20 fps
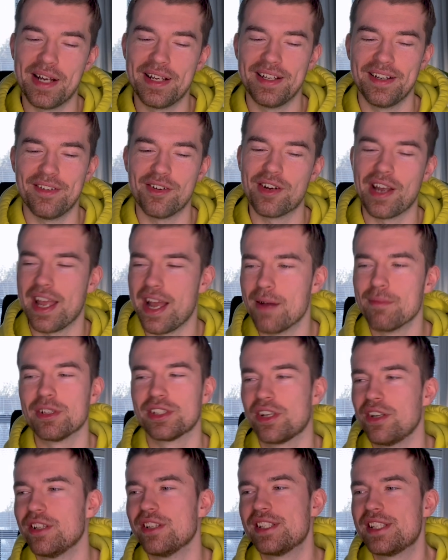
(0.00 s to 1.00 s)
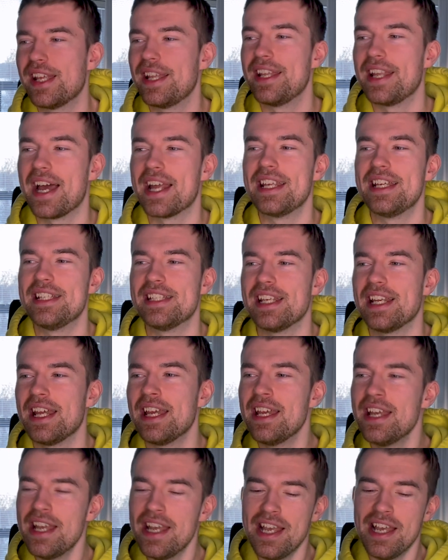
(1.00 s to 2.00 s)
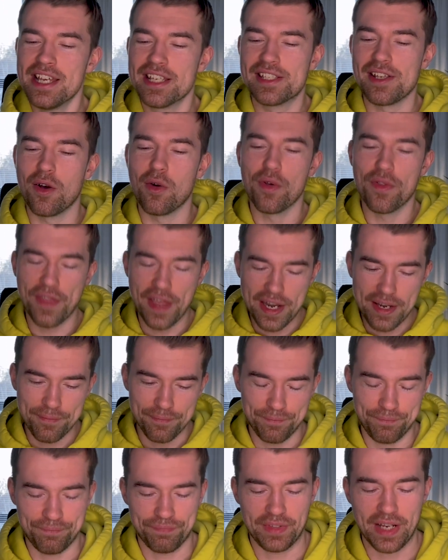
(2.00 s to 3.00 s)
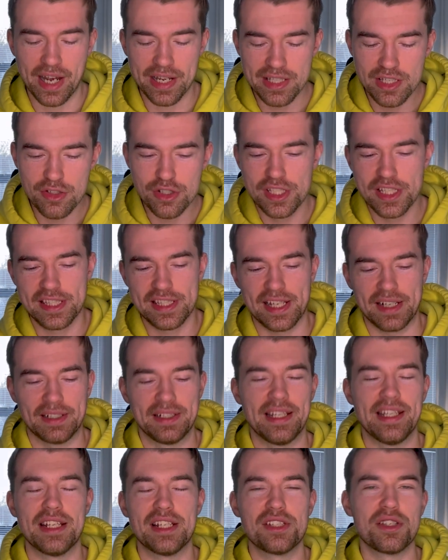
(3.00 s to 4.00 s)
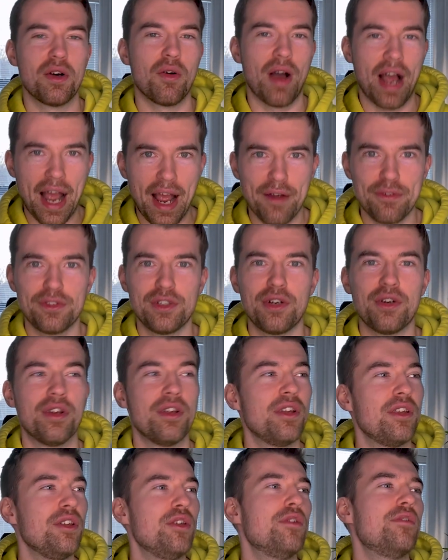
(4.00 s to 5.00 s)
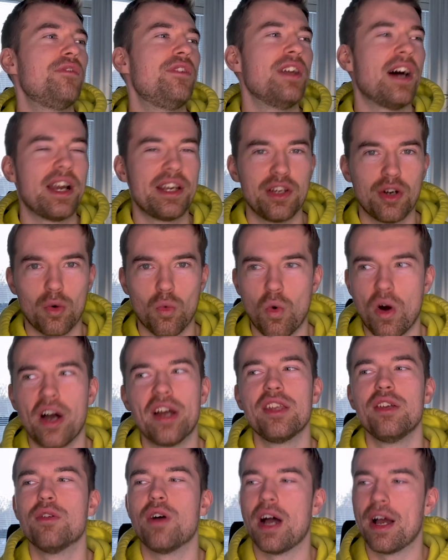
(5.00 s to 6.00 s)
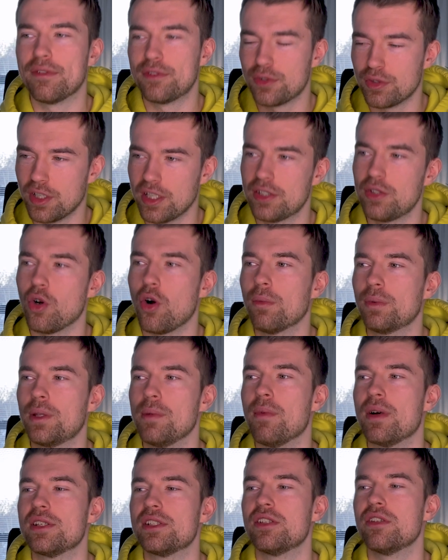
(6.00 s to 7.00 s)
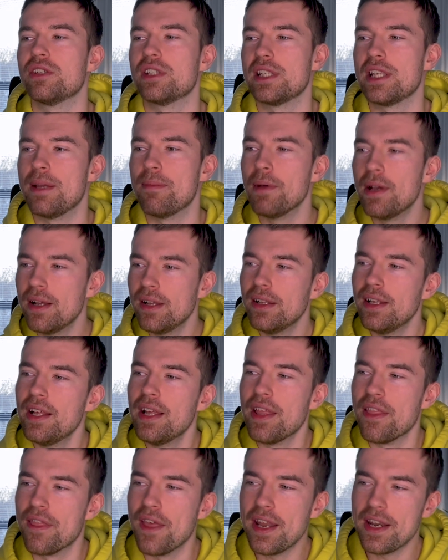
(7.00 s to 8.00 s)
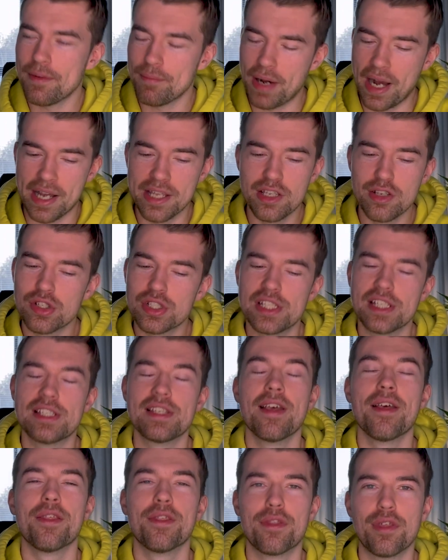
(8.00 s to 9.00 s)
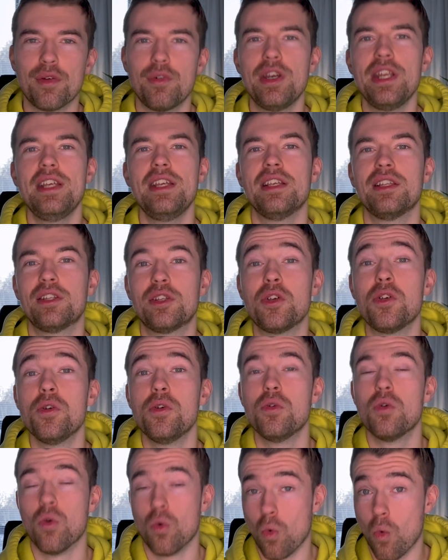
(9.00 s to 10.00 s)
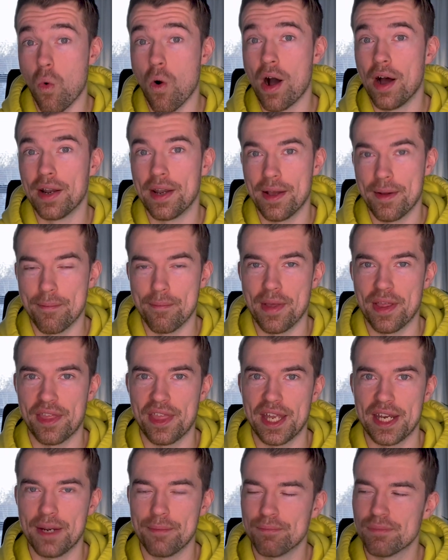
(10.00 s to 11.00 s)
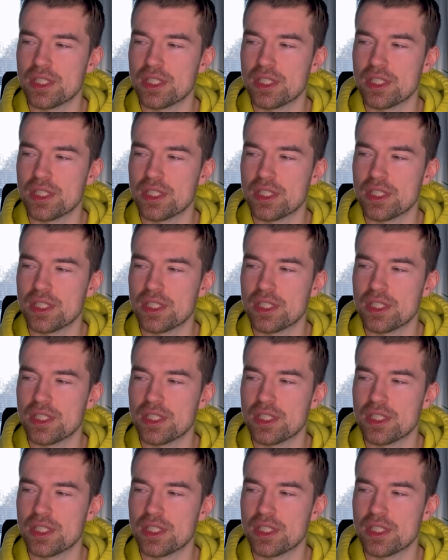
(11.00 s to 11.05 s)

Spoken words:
Okay, I'm not going to say that easily. So then I use this technique. So after you've done your why, you have tried to optimize your sleep, then I use this 3-2-1 method.